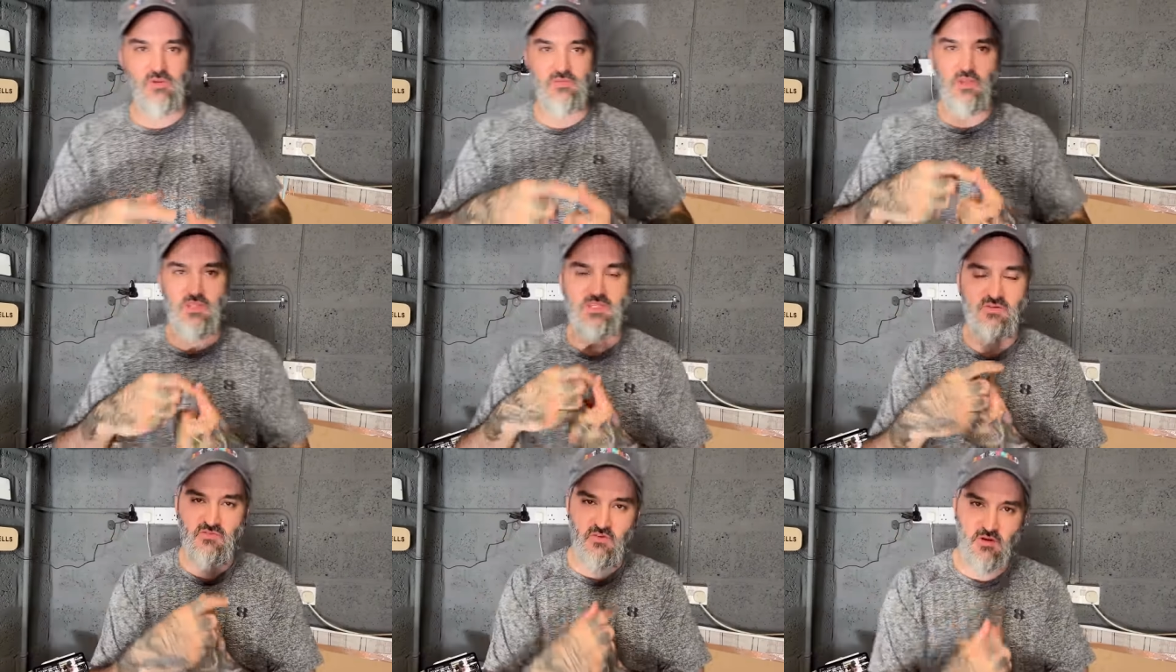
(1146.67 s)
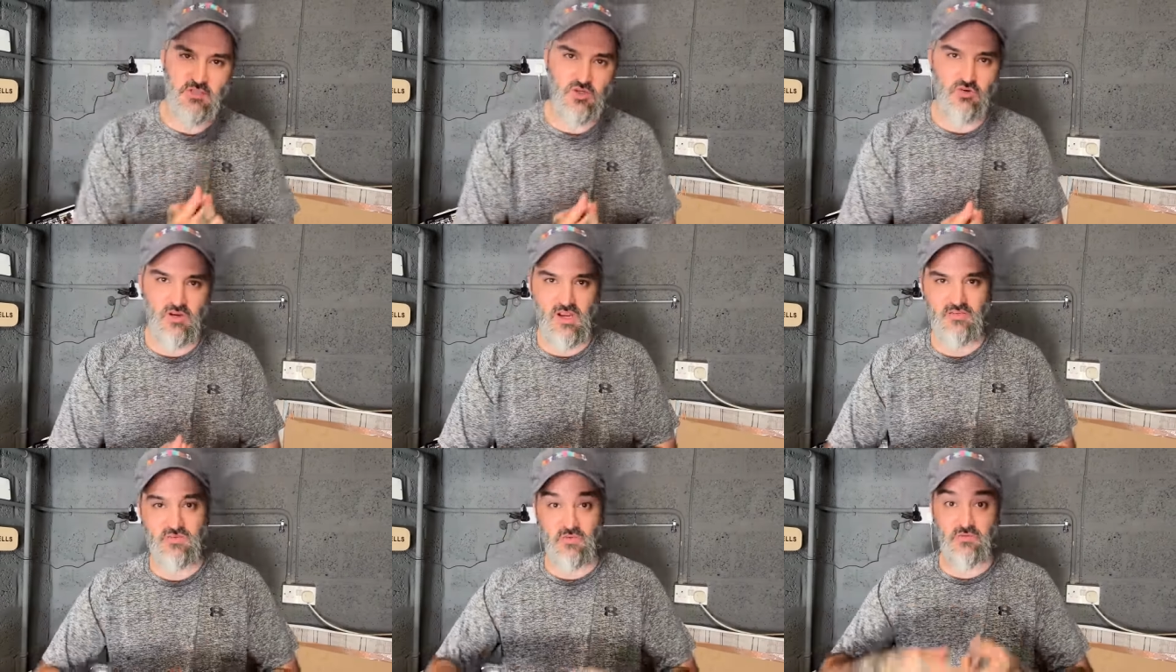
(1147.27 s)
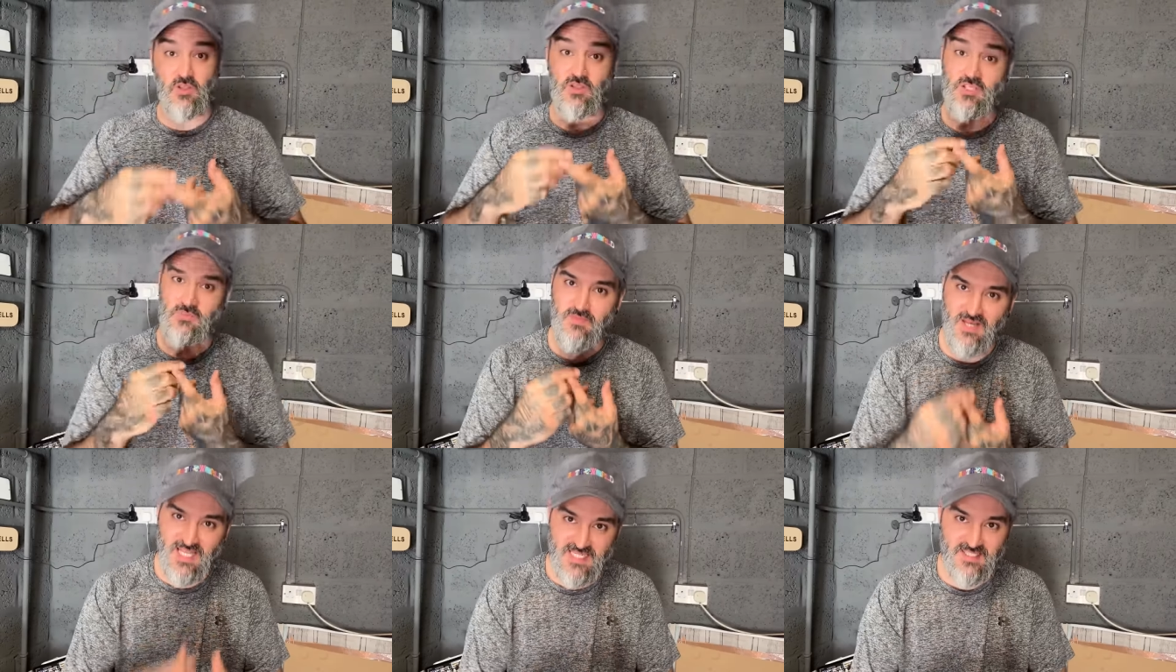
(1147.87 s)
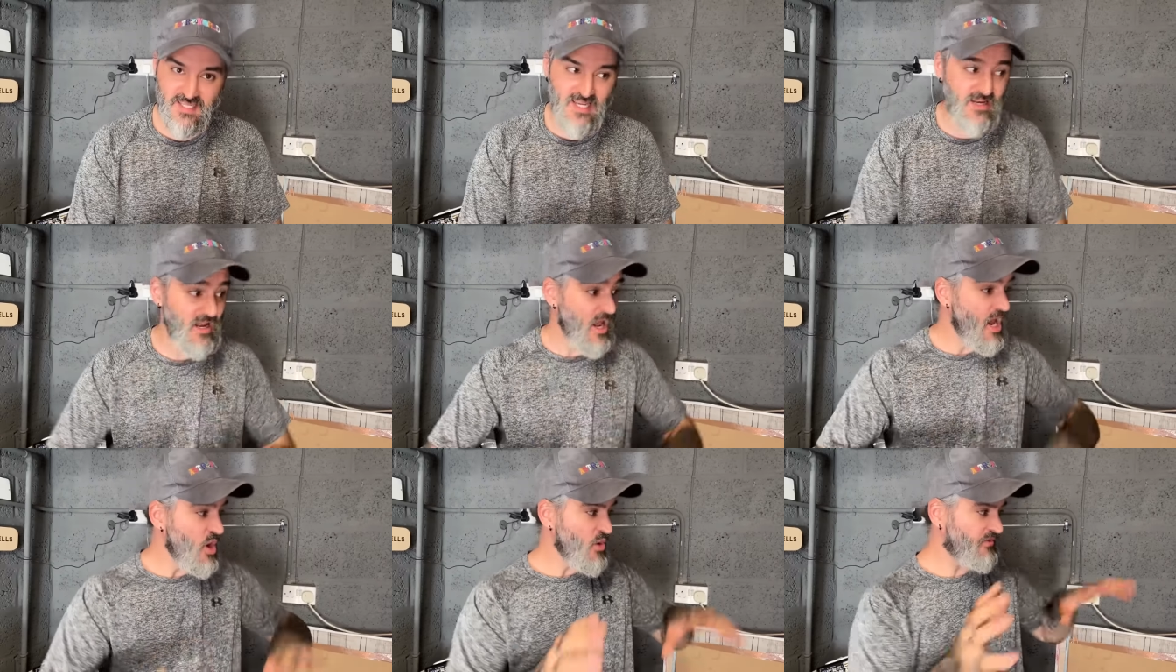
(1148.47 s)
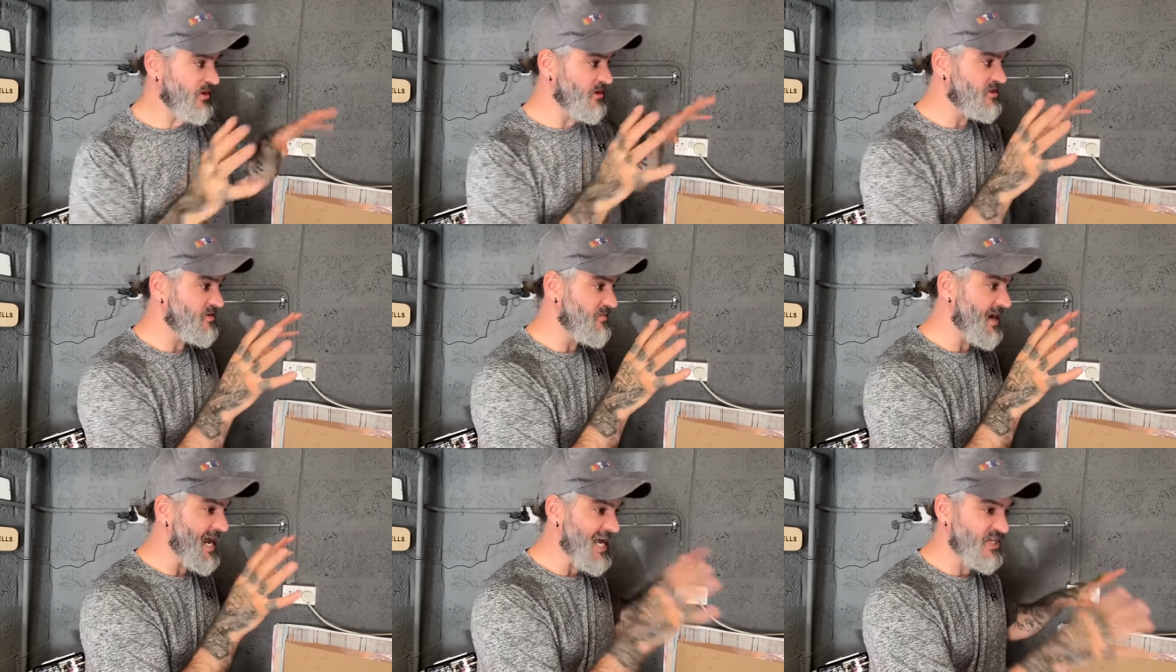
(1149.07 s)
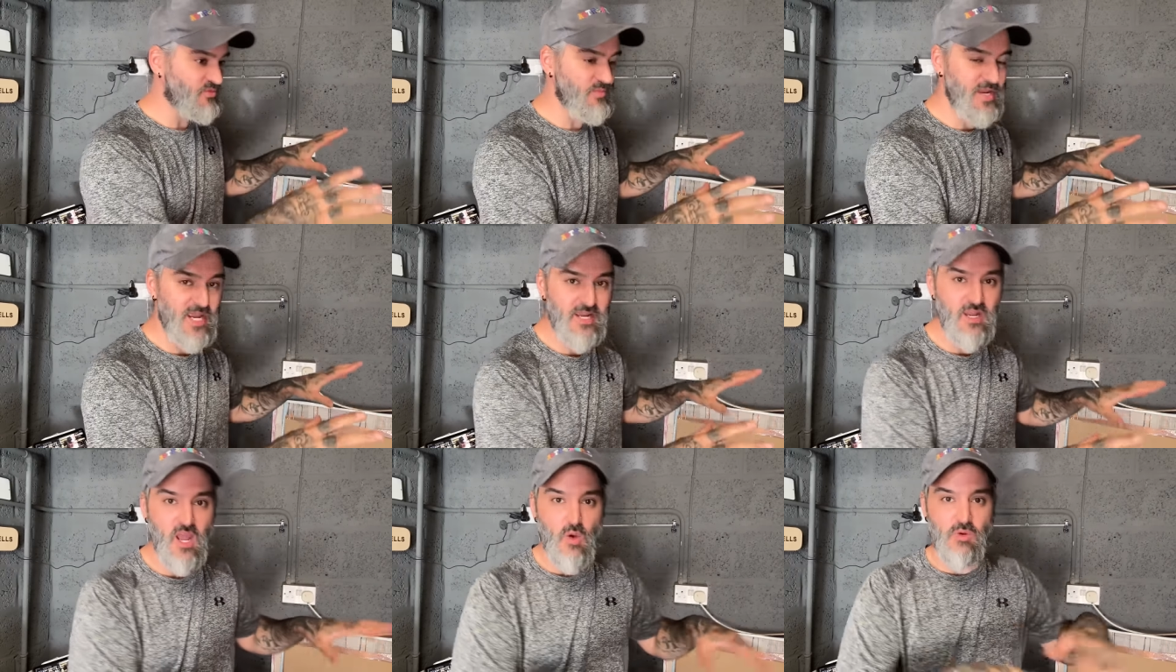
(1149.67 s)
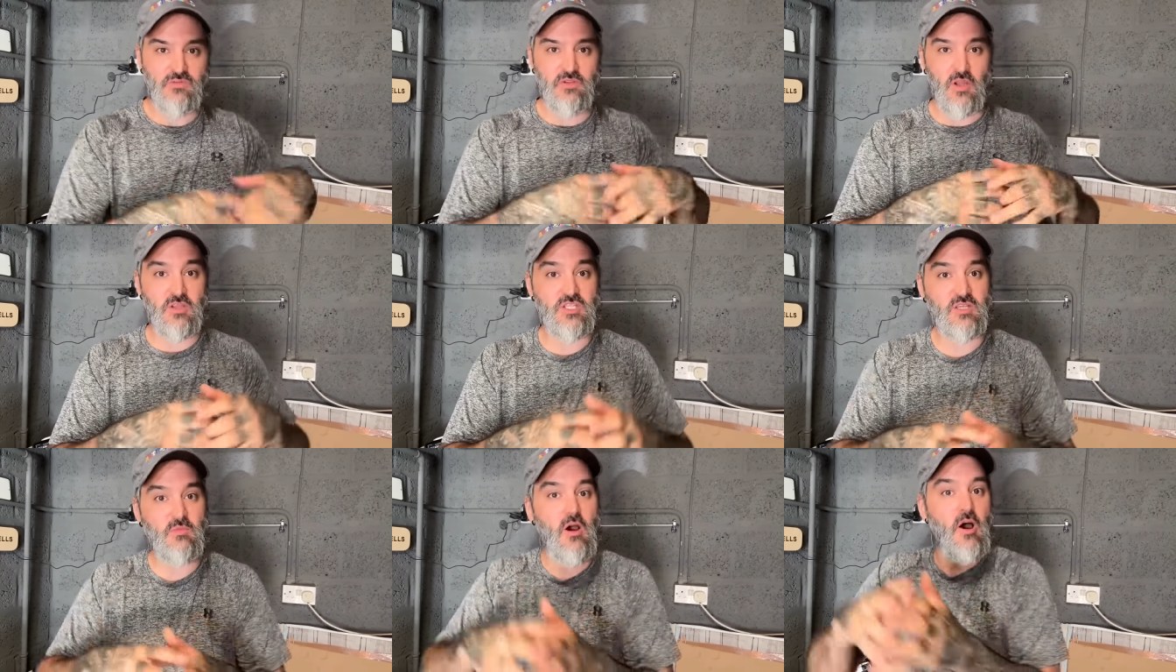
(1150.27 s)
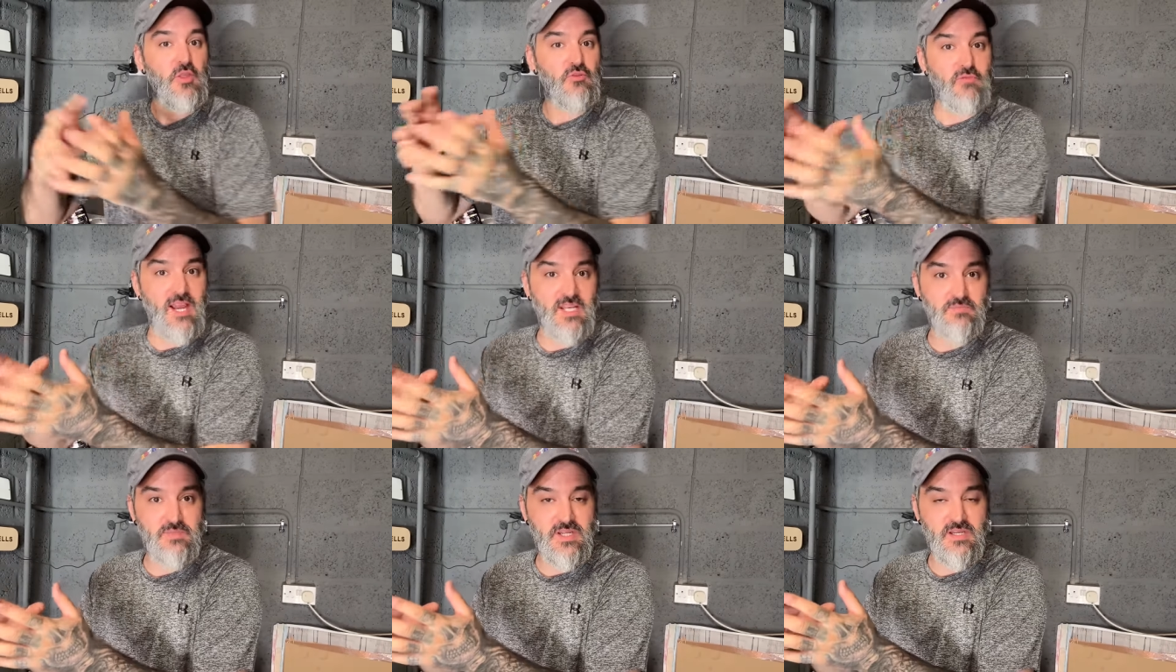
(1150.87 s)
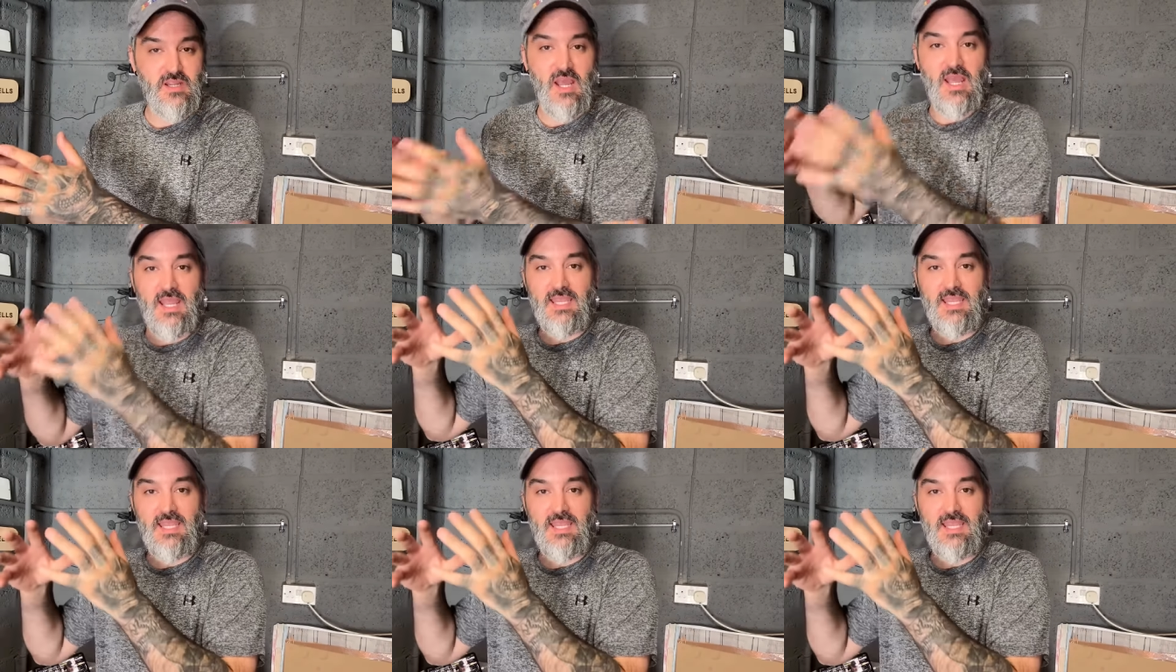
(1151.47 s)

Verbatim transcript: We've done some photographs, we've done some listing, we've done some admin, we've done some other admin,